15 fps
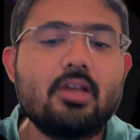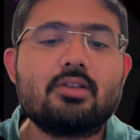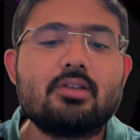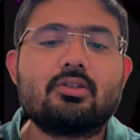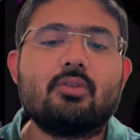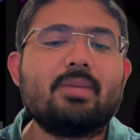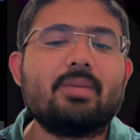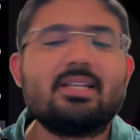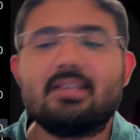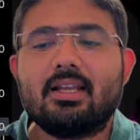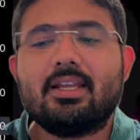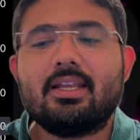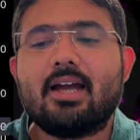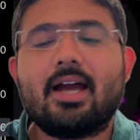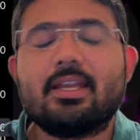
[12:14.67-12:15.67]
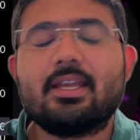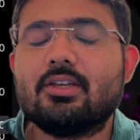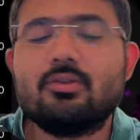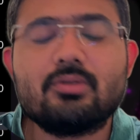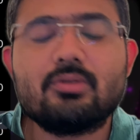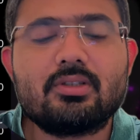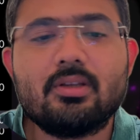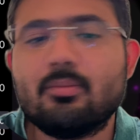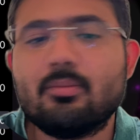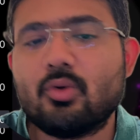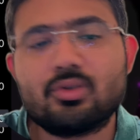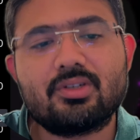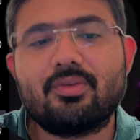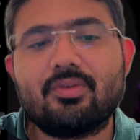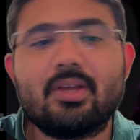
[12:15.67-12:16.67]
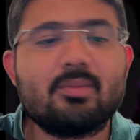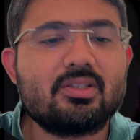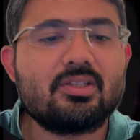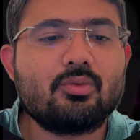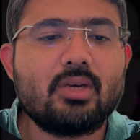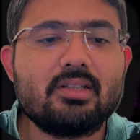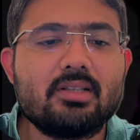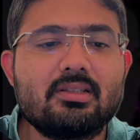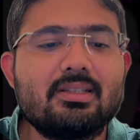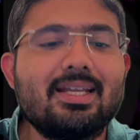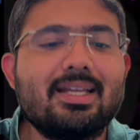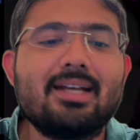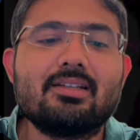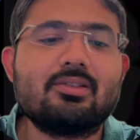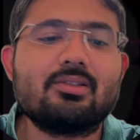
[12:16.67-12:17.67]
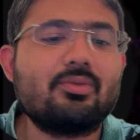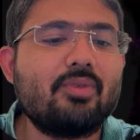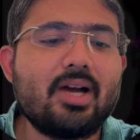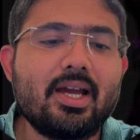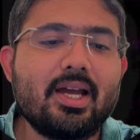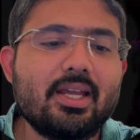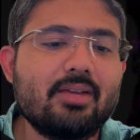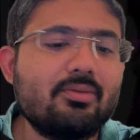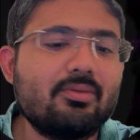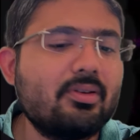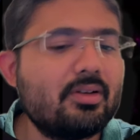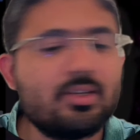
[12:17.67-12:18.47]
So basically I use the most famous ones, that is 5,